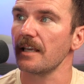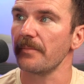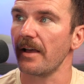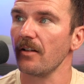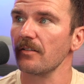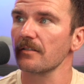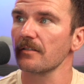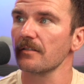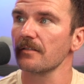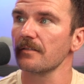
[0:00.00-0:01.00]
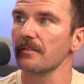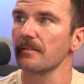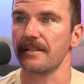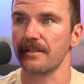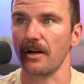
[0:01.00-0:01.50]
email
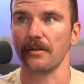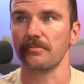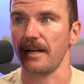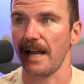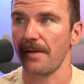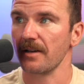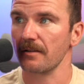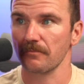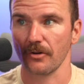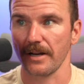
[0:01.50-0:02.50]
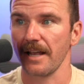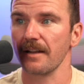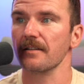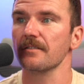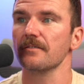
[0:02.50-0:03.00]
is our dynamic greeting.